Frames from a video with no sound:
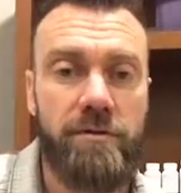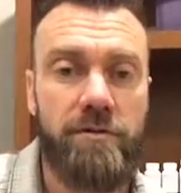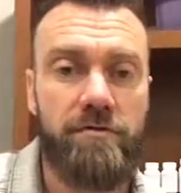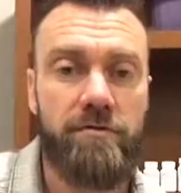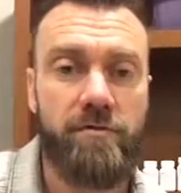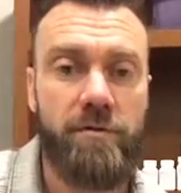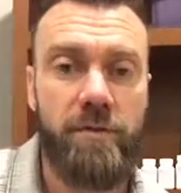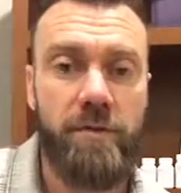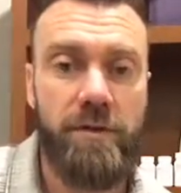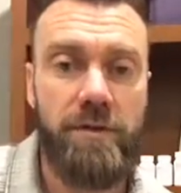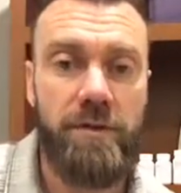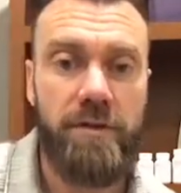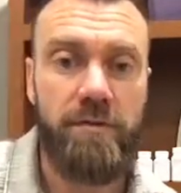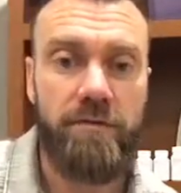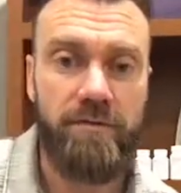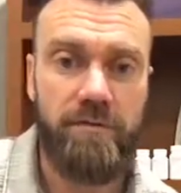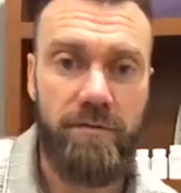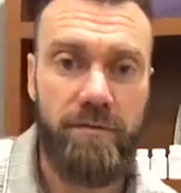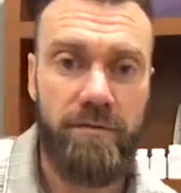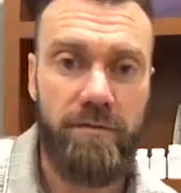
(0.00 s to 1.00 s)
avoiding
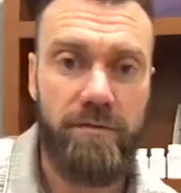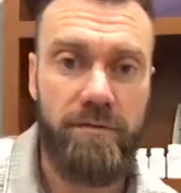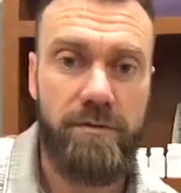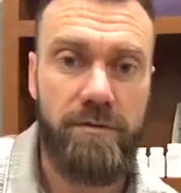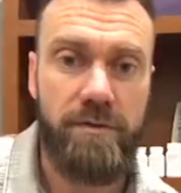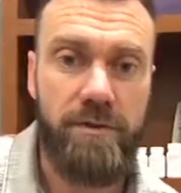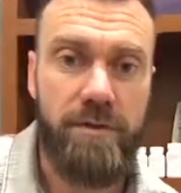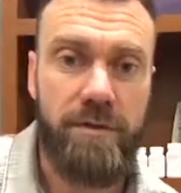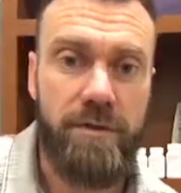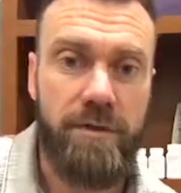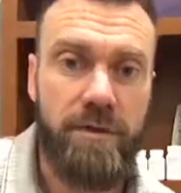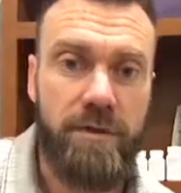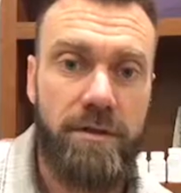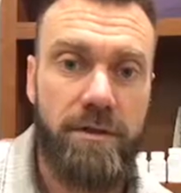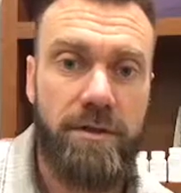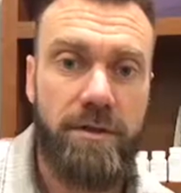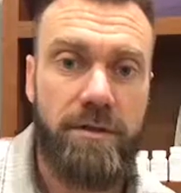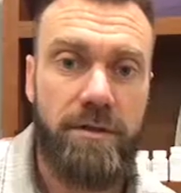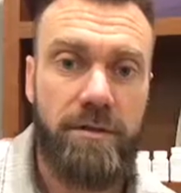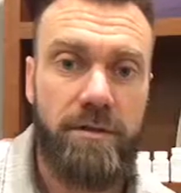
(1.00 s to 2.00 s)
foods
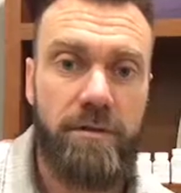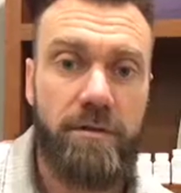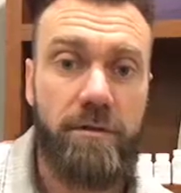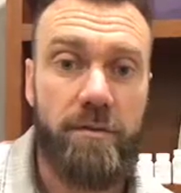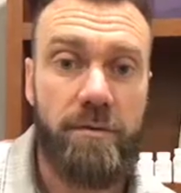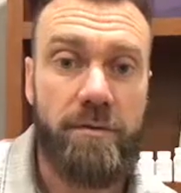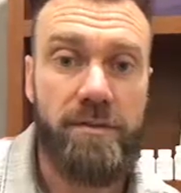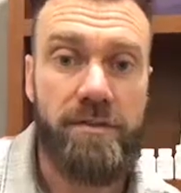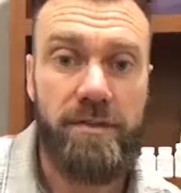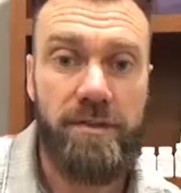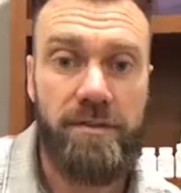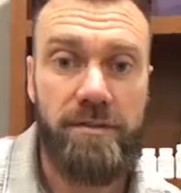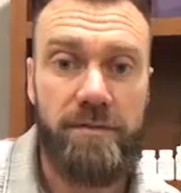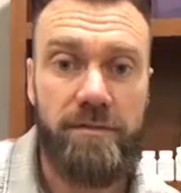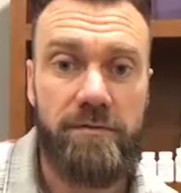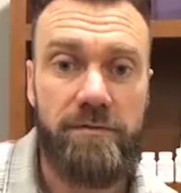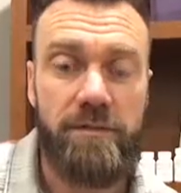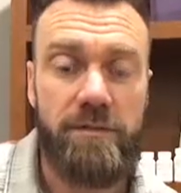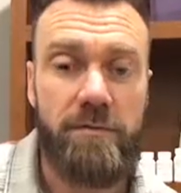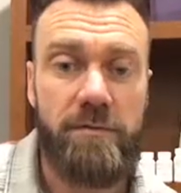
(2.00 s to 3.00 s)
that we're
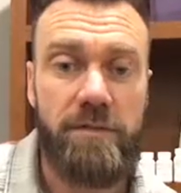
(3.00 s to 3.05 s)
sensitive to.